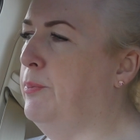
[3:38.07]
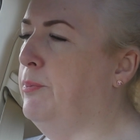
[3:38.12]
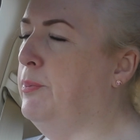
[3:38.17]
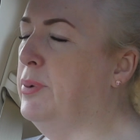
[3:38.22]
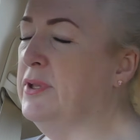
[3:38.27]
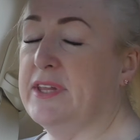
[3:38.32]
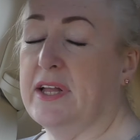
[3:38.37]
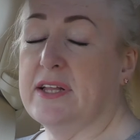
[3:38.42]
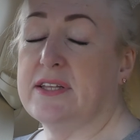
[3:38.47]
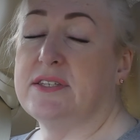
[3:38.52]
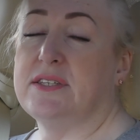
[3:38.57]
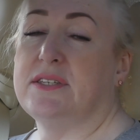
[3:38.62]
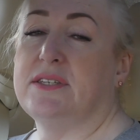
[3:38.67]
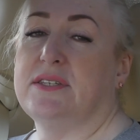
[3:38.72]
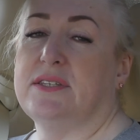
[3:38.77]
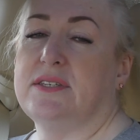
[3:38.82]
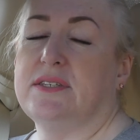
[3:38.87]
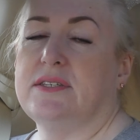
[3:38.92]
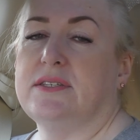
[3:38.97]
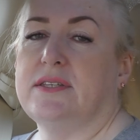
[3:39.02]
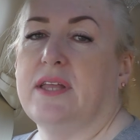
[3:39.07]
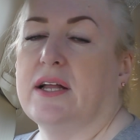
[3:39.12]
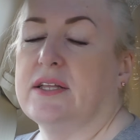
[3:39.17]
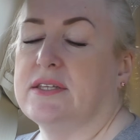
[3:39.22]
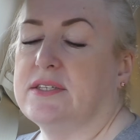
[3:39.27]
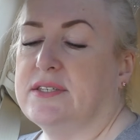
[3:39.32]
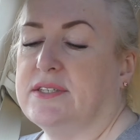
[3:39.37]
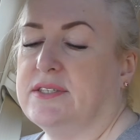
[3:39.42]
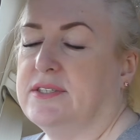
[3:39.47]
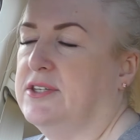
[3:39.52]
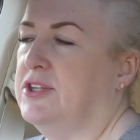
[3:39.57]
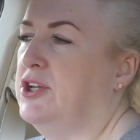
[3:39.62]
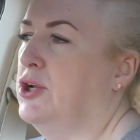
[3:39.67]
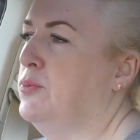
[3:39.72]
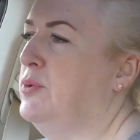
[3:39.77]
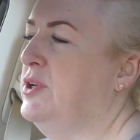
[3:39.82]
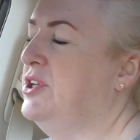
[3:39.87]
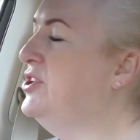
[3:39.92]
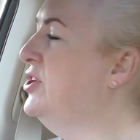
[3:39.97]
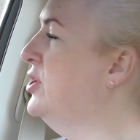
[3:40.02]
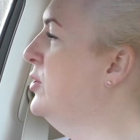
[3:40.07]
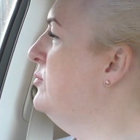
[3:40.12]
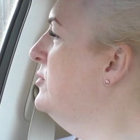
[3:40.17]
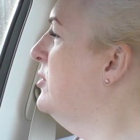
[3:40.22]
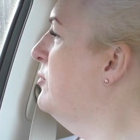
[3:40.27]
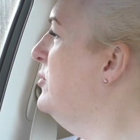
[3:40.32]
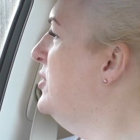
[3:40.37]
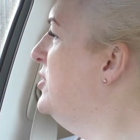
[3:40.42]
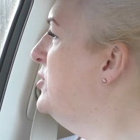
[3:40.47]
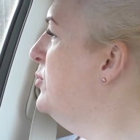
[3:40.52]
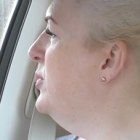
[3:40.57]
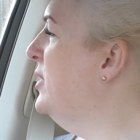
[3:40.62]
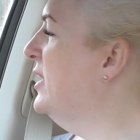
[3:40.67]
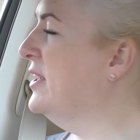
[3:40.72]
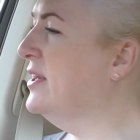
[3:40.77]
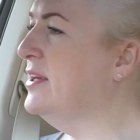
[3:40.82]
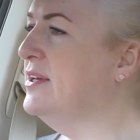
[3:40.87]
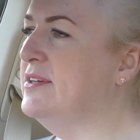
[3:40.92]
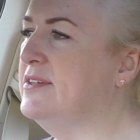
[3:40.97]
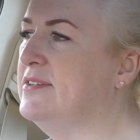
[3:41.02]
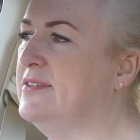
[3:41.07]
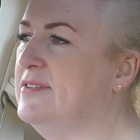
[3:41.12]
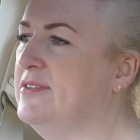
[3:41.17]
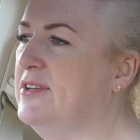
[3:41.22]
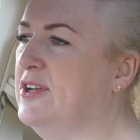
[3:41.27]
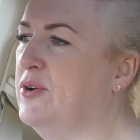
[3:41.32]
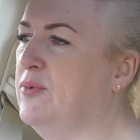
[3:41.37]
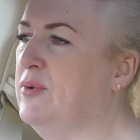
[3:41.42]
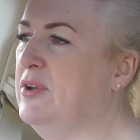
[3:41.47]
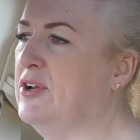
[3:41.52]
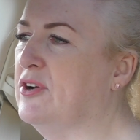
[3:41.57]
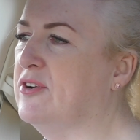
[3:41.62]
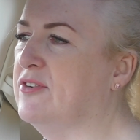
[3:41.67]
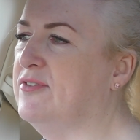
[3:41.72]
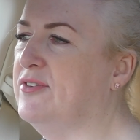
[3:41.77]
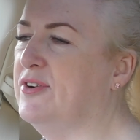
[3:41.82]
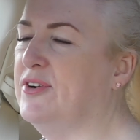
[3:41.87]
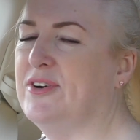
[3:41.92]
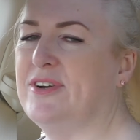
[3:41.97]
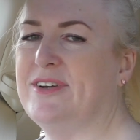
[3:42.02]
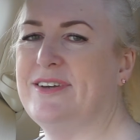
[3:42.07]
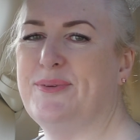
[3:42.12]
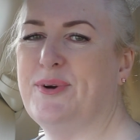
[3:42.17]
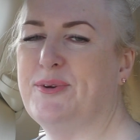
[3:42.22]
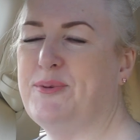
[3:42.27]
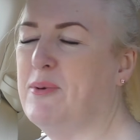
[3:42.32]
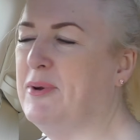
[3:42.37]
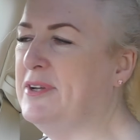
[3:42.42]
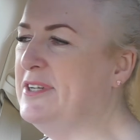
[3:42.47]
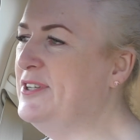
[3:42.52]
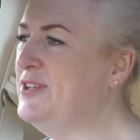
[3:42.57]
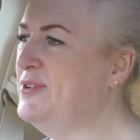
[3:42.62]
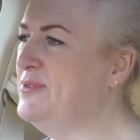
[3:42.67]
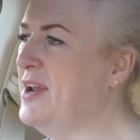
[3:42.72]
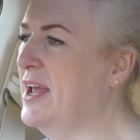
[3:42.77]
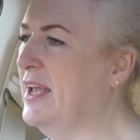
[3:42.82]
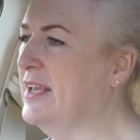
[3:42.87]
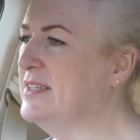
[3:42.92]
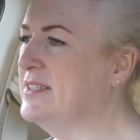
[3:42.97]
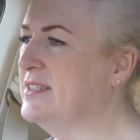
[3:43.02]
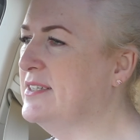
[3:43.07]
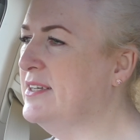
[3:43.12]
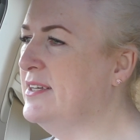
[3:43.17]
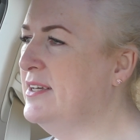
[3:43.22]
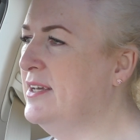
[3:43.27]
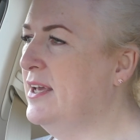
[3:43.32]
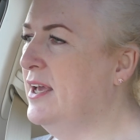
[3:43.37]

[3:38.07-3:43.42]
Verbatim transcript: But that's that's you know we tune and we tweak. You know we look for what we want to do next.